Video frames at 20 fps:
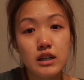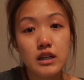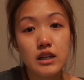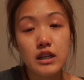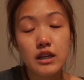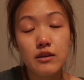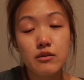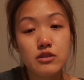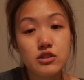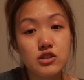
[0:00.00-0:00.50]

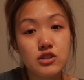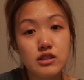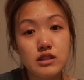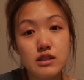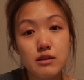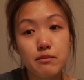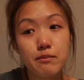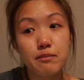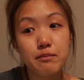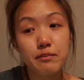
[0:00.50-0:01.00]
he was just
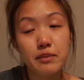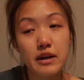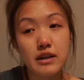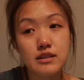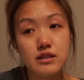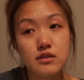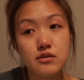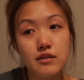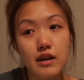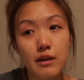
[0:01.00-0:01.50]
the
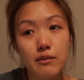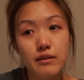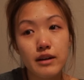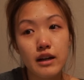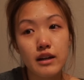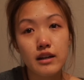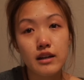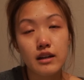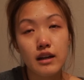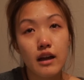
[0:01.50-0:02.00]
best rabbit
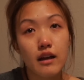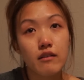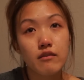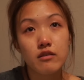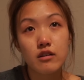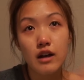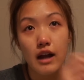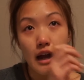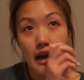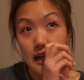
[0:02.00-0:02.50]
I could
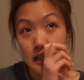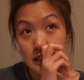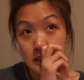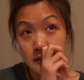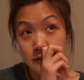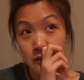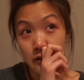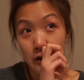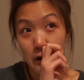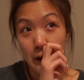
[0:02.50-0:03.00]
ever ask
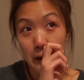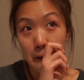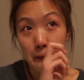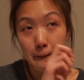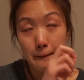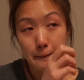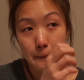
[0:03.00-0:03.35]
for.